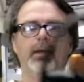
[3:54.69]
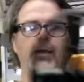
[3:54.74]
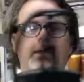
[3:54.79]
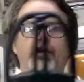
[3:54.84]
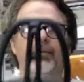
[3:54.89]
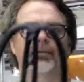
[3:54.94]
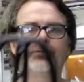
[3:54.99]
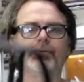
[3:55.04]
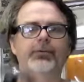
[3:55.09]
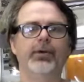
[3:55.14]

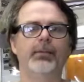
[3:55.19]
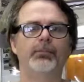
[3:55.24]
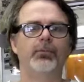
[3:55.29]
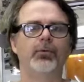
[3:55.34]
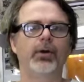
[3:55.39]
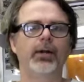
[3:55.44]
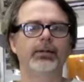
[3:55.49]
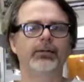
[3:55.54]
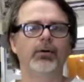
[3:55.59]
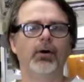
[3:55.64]
It'll
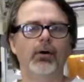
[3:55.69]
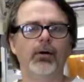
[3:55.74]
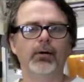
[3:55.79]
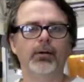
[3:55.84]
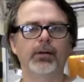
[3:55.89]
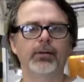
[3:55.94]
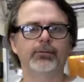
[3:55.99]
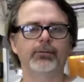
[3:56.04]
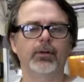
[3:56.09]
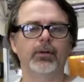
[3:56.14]
separate
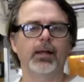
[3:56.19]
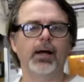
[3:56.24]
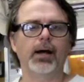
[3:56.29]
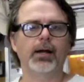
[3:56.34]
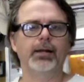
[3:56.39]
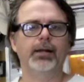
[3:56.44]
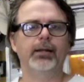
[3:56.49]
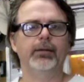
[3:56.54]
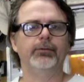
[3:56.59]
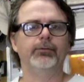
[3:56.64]
targets a
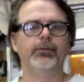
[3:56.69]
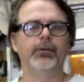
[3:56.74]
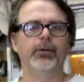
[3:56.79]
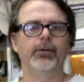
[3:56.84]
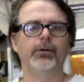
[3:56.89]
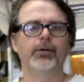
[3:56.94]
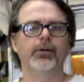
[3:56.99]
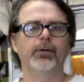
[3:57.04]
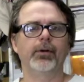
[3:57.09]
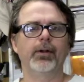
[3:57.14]
lot
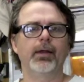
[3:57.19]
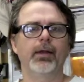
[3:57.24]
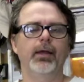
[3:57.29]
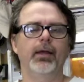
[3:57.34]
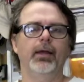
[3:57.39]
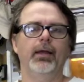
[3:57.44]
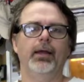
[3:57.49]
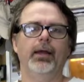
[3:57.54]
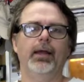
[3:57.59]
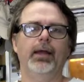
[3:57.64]
easier,
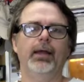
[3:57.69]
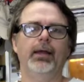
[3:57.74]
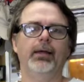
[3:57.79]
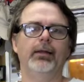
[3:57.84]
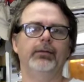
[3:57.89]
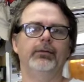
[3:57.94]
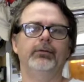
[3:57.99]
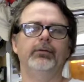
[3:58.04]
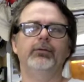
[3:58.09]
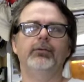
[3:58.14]

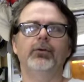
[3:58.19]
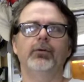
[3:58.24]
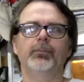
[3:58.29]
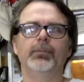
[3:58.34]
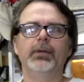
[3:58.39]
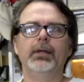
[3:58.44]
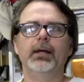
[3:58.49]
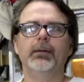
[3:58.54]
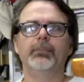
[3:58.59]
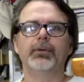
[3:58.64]
and you'll
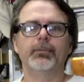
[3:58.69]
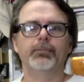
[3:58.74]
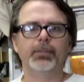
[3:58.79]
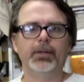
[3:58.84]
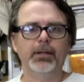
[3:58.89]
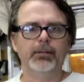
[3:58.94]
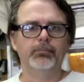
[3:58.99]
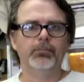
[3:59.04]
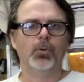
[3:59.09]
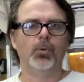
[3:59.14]
be able to
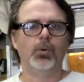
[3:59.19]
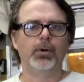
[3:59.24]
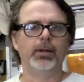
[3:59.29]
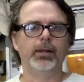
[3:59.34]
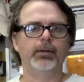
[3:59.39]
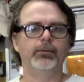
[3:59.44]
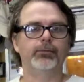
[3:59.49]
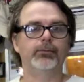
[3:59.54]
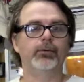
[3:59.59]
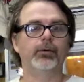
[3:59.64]
pinpoint
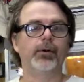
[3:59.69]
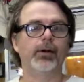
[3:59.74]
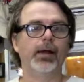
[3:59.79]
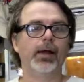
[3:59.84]
easier,